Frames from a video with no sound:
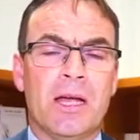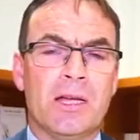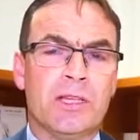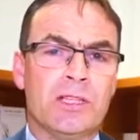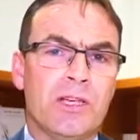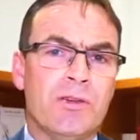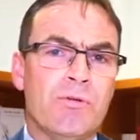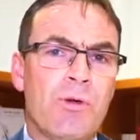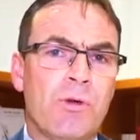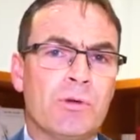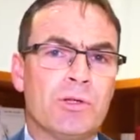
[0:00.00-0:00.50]
and
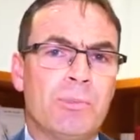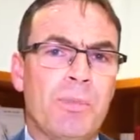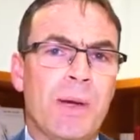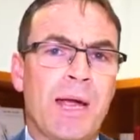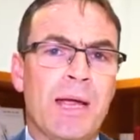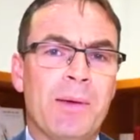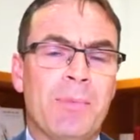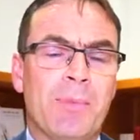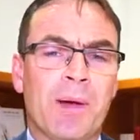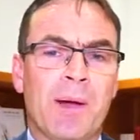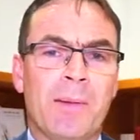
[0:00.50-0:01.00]
she wrote a
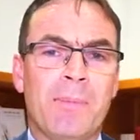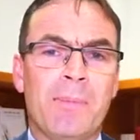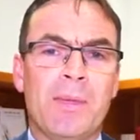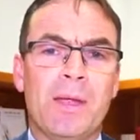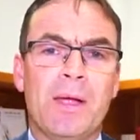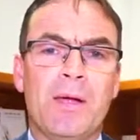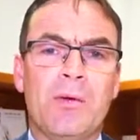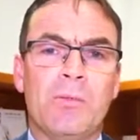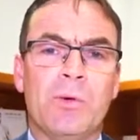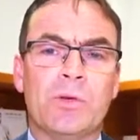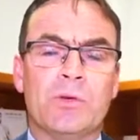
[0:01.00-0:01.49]
paper
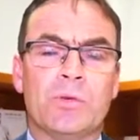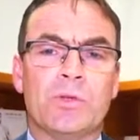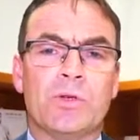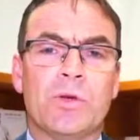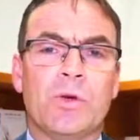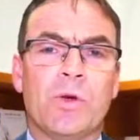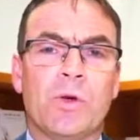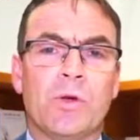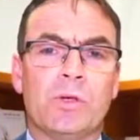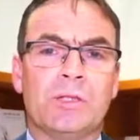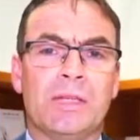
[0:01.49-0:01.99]
which
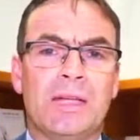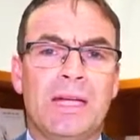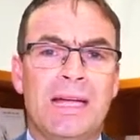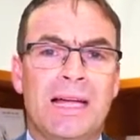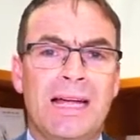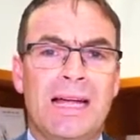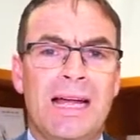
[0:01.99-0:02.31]
was called